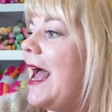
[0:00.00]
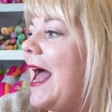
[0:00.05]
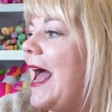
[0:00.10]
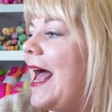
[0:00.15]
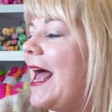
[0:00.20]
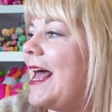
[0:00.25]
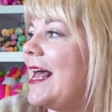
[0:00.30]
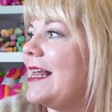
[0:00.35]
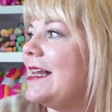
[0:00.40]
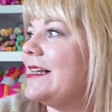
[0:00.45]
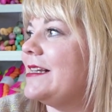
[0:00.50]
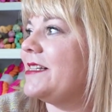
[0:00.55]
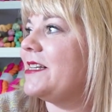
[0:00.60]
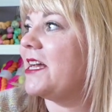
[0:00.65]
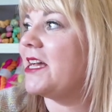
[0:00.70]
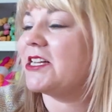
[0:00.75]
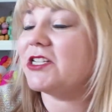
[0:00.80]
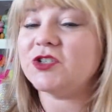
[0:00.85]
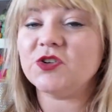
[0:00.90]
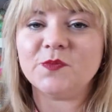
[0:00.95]
and
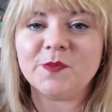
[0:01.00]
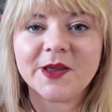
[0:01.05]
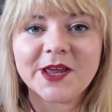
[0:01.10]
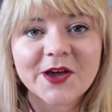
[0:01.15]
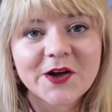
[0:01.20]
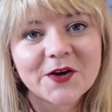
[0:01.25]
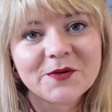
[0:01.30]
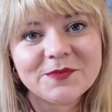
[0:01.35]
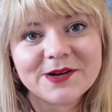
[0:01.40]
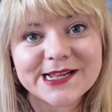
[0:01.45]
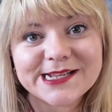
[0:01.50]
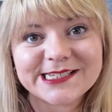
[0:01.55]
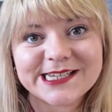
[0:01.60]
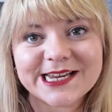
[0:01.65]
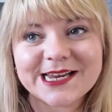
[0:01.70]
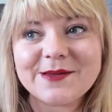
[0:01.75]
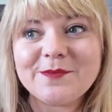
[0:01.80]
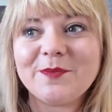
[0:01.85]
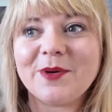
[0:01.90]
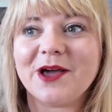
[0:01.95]
I should be at home
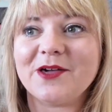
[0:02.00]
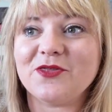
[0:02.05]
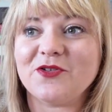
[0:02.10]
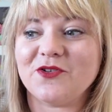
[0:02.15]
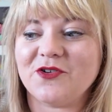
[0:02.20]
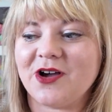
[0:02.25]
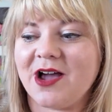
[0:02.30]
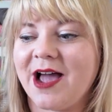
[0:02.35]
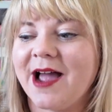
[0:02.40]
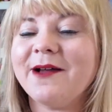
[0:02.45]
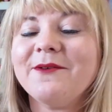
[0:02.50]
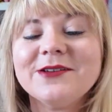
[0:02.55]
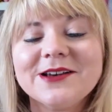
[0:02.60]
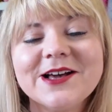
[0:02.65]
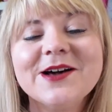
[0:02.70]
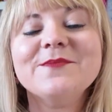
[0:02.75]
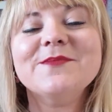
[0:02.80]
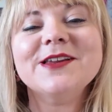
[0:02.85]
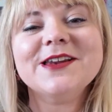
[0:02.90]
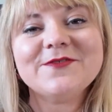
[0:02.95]
knitting, but I thought I would
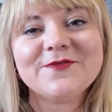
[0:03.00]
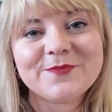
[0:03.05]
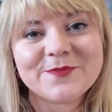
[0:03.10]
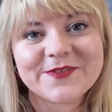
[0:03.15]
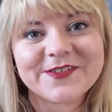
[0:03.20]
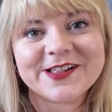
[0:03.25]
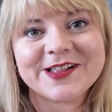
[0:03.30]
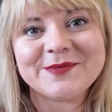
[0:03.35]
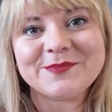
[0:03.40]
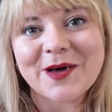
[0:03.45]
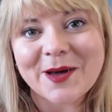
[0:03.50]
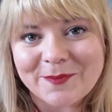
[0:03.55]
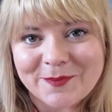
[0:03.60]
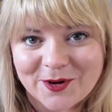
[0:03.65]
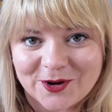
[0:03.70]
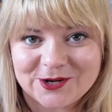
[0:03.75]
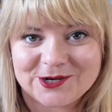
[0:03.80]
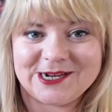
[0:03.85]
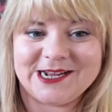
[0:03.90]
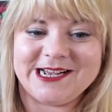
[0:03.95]
come and film a
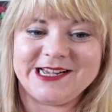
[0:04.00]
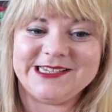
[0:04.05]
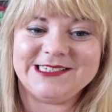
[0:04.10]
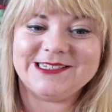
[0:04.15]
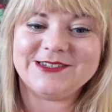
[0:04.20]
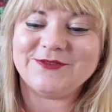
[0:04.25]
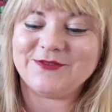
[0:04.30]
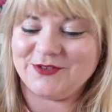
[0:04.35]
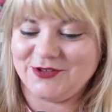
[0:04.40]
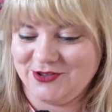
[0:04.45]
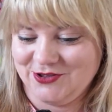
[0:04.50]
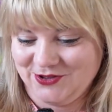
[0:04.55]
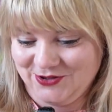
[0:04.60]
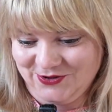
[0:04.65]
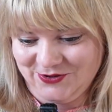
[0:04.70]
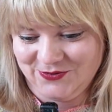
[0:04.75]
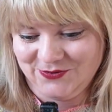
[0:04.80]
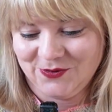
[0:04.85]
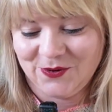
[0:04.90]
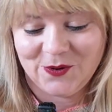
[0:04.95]
podcast for
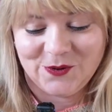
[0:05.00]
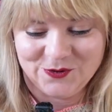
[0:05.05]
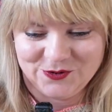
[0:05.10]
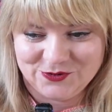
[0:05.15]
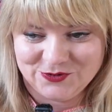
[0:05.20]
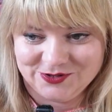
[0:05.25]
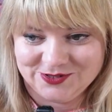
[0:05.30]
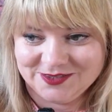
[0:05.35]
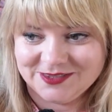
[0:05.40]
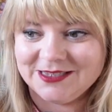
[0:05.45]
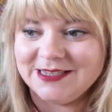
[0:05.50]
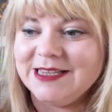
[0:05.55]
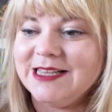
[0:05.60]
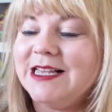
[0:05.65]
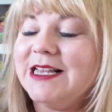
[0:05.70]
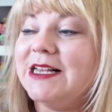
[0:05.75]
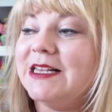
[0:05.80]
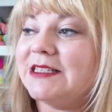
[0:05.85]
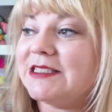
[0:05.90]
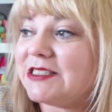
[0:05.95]
you all.
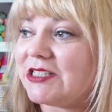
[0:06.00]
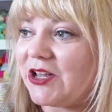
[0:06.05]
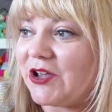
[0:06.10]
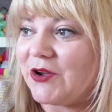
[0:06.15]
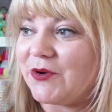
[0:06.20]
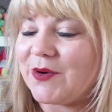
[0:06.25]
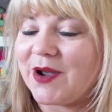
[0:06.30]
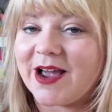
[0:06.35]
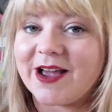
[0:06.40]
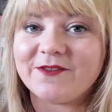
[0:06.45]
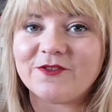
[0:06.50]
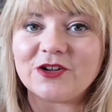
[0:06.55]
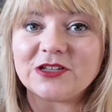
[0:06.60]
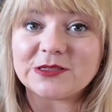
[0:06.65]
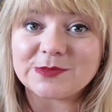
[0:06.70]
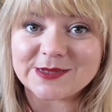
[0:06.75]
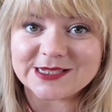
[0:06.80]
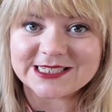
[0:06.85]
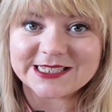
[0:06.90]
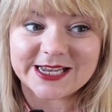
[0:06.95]
So I've got
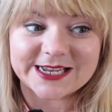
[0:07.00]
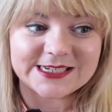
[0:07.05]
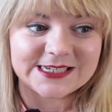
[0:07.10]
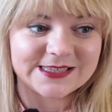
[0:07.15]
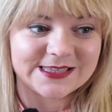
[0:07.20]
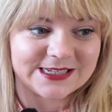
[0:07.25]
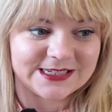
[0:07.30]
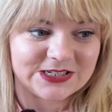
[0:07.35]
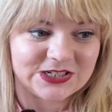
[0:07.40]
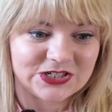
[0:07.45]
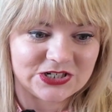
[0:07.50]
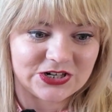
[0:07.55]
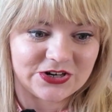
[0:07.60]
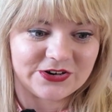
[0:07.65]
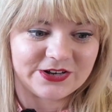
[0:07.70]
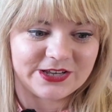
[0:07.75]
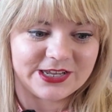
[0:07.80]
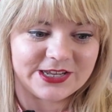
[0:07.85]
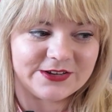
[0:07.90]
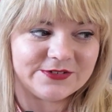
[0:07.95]
some exciting things to show
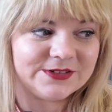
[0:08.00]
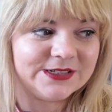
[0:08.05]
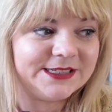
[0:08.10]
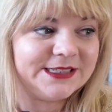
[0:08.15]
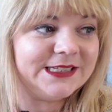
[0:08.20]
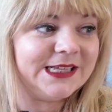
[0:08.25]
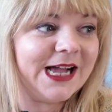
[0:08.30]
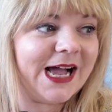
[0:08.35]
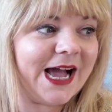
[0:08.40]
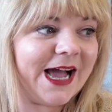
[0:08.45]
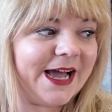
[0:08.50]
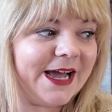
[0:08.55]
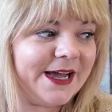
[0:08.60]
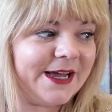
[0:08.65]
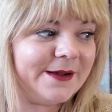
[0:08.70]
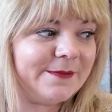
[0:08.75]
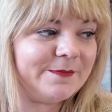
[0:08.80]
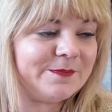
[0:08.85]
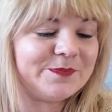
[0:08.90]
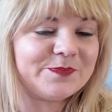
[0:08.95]
you.
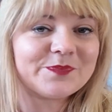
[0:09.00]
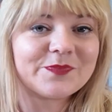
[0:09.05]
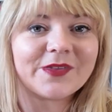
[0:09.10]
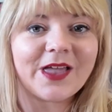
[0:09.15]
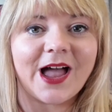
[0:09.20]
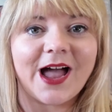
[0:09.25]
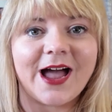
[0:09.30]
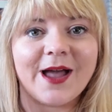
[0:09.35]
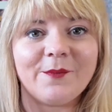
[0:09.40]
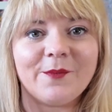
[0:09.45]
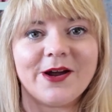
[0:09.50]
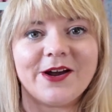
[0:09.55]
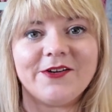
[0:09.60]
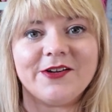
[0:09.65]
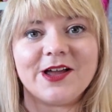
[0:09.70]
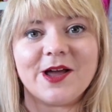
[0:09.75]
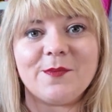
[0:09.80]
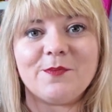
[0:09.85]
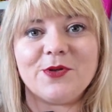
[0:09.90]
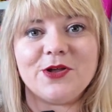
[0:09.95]
I'm
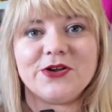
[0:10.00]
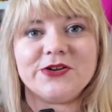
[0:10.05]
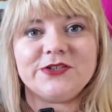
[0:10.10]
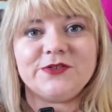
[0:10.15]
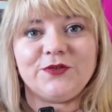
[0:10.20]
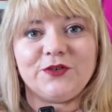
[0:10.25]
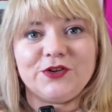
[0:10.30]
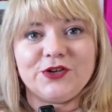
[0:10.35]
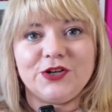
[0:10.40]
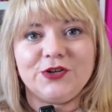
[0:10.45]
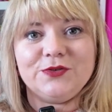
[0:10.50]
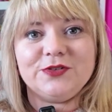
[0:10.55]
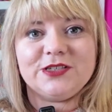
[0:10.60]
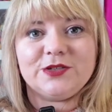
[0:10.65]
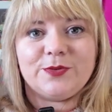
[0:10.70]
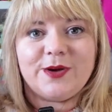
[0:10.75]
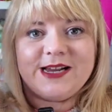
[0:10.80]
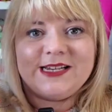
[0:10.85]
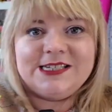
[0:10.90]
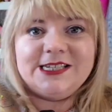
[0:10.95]
wearing a beautiful new
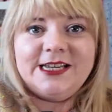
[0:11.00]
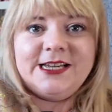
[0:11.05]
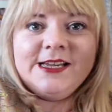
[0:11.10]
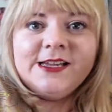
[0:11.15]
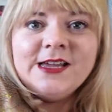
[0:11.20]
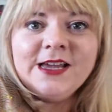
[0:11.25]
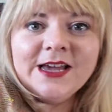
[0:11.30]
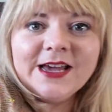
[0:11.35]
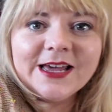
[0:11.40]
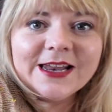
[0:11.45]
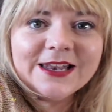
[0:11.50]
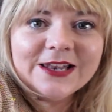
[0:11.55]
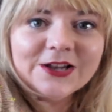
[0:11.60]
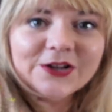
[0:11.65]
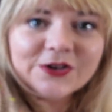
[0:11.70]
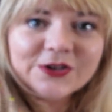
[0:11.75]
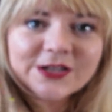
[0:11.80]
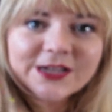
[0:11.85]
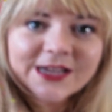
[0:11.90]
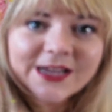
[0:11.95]
sweater and
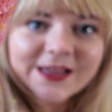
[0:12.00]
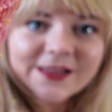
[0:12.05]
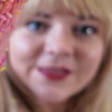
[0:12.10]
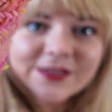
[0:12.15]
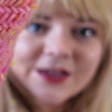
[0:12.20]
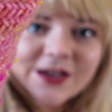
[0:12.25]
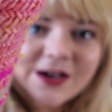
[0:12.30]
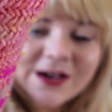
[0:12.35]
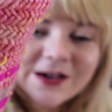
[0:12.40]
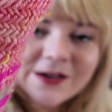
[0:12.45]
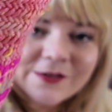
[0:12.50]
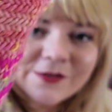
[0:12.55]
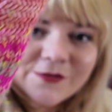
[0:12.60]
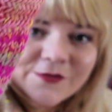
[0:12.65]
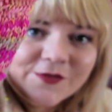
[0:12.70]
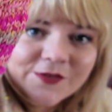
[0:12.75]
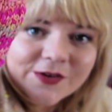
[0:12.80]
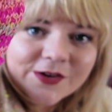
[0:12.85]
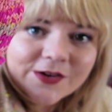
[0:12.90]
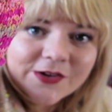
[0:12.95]
look at the
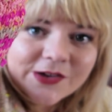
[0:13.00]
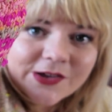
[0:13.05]
cuff.